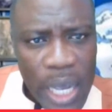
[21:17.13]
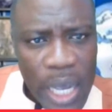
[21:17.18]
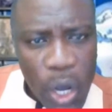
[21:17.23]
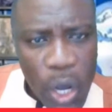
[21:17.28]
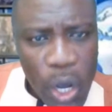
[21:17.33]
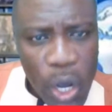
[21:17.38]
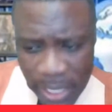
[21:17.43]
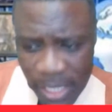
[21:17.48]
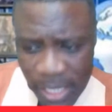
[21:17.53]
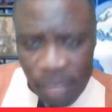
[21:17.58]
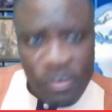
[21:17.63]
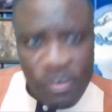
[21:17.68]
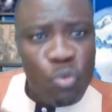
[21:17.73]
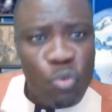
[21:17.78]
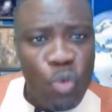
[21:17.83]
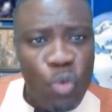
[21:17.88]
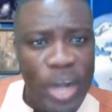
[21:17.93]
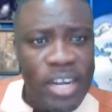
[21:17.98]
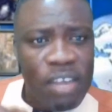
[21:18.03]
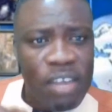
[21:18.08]
or even
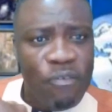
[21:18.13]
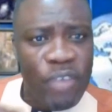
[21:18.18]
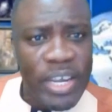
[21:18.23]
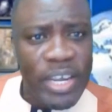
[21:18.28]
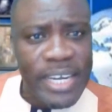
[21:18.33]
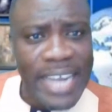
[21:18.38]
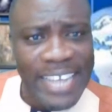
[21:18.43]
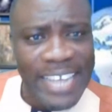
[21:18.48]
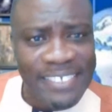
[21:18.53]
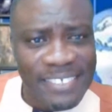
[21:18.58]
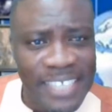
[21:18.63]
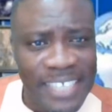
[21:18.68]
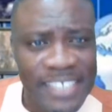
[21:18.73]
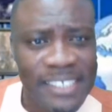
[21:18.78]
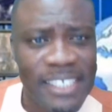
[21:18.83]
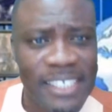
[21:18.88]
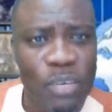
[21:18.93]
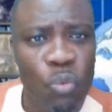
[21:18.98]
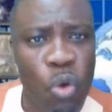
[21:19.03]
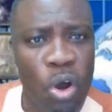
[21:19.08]
renovate the
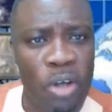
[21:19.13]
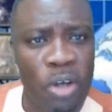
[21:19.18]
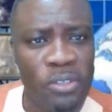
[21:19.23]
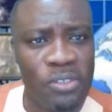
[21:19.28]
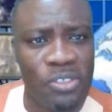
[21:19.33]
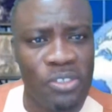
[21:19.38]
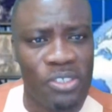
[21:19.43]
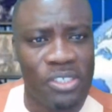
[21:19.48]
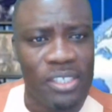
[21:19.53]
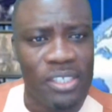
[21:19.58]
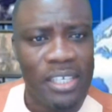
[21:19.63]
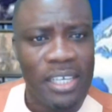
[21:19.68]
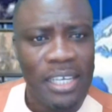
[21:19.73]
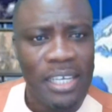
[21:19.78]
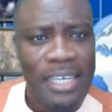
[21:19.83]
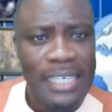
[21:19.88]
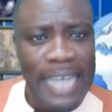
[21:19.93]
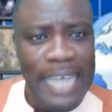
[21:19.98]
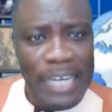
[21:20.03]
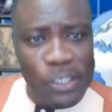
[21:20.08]
existing ones,
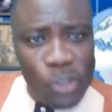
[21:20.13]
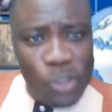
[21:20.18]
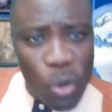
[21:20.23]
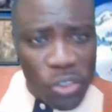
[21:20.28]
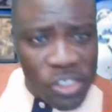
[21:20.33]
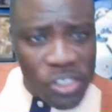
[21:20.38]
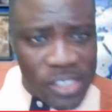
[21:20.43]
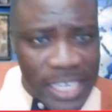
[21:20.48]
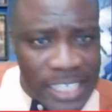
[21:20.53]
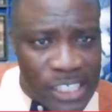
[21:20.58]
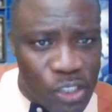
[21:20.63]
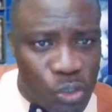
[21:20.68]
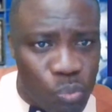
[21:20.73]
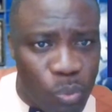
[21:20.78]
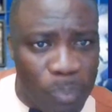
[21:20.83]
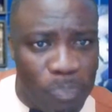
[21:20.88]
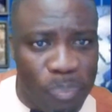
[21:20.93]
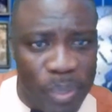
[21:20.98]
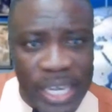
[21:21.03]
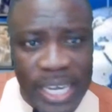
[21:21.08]
that those things
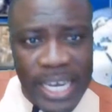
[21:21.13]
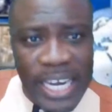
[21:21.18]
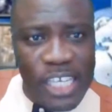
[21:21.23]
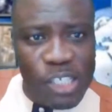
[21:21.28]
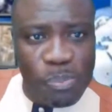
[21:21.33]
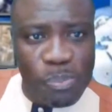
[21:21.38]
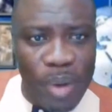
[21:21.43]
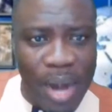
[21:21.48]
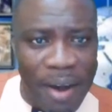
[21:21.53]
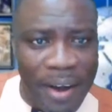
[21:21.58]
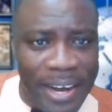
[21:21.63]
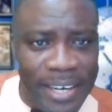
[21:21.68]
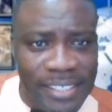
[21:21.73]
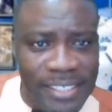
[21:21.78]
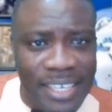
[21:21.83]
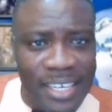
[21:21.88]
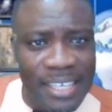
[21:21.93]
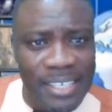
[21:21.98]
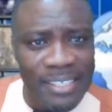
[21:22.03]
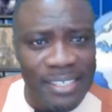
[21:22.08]
would be his
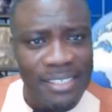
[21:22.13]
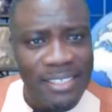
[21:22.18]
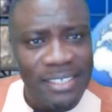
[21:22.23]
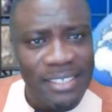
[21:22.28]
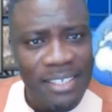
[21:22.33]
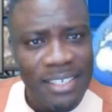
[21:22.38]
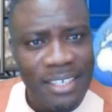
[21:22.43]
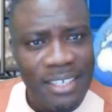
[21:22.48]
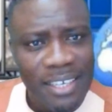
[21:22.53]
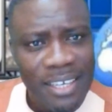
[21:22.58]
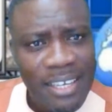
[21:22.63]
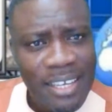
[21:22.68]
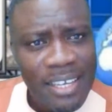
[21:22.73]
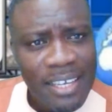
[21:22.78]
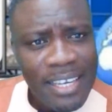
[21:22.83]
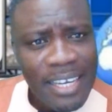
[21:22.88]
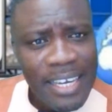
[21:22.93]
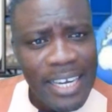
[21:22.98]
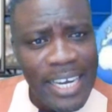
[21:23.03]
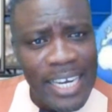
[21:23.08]
priority.
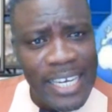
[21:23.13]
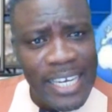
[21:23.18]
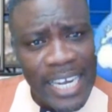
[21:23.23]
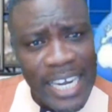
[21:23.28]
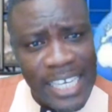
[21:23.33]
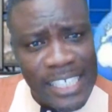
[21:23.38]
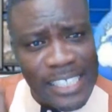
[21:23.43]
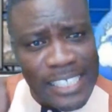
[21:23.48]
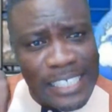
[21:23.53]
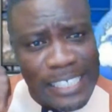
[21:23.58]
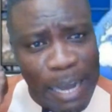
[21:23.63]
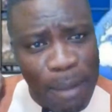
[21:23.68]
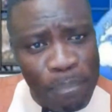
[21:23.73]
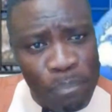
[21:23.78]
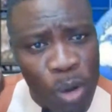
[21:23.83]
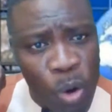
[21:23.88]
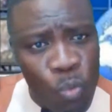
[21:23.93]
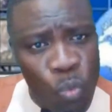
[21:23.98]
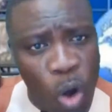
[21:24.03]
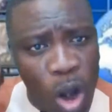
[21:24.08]
And his
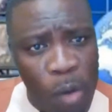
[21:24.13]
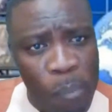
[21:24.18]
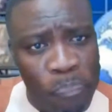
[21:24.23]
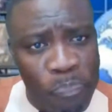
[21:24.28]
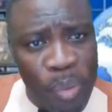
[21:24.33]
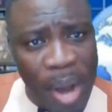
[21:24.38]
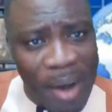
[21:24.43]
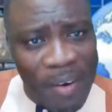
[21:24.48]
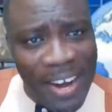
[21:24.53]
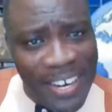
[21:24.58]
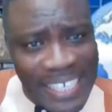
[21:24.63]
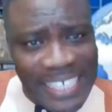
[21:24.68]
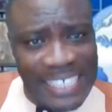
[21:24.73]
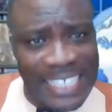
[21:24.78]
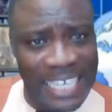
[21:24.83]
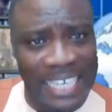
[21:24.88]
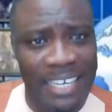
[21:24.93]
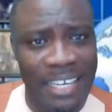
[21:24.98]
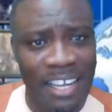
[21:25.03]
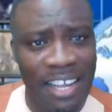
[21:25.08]
number one
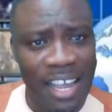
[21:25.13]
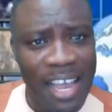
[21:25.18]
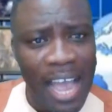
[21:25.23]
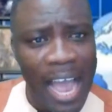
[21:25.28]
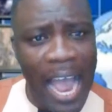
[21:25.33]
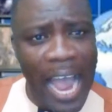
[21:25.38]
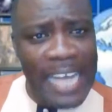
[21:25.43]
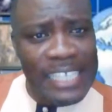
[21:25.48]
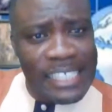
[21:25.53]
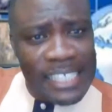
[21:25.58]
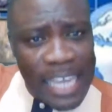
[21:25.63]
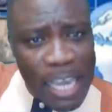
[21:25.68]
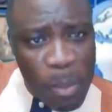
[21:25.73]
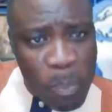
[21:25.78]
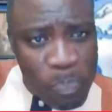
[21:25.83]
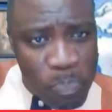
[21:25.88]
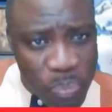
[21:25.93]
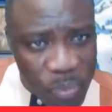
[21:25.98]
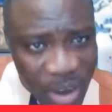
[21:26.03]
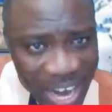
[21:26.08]
priority as
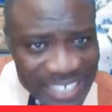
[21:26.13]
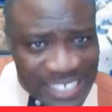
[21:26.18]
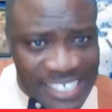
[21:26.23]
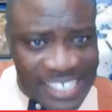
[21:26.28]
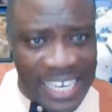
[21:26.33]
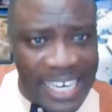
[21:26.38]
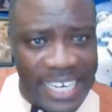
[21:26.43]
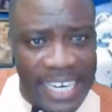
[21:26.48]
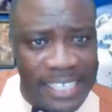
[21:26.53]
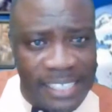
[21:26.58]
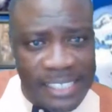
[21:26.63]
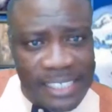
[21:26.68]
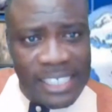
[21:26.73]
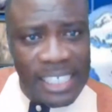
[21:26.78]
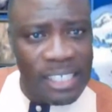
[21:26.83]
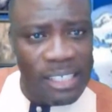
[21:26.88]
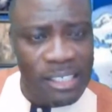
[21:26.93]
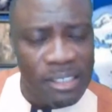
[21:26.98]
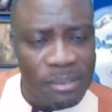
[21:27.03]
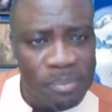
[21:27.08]
a president
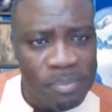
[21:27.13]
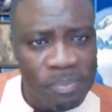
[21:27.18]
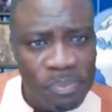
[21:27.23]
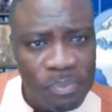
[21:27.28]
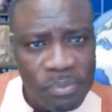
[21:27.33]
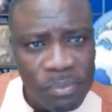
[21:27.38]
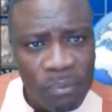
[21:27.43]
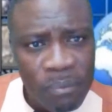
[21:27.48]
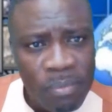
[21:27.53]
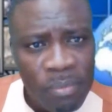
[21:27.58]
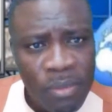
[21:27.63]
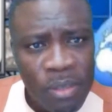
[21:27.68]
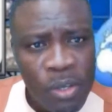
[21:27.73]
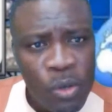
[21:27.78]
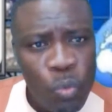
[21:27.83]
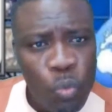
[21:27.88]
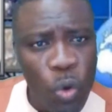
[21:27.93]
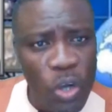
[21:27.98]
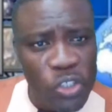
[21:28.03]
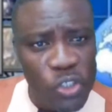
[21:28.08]

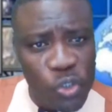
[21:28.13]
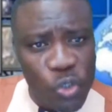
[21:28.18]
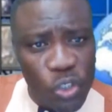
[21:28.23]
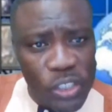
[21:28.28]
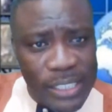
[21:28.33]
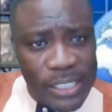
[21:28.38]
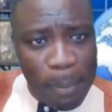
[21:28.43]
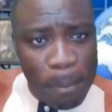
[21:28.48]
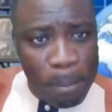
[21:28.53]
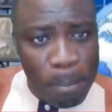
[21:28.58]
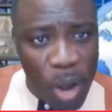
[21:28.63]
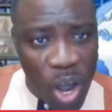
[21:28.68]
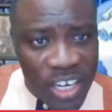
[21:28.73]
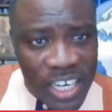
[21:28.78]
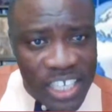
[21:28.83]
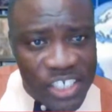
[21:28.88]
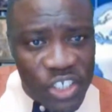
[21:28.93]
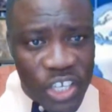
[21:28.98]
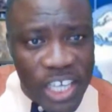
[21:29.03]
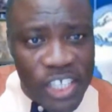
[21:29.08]
was to
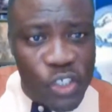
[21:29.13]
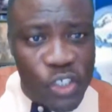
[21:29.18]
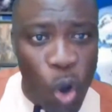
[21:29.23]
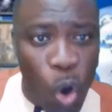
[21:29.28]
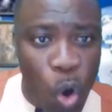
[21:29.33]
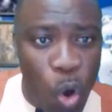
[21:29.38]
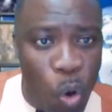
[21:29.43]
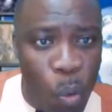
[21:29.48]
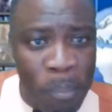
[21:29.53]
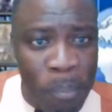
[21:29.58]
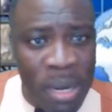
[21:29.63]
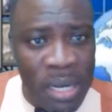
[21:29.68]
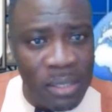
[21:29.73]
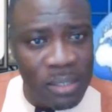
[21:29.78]
demolish his home,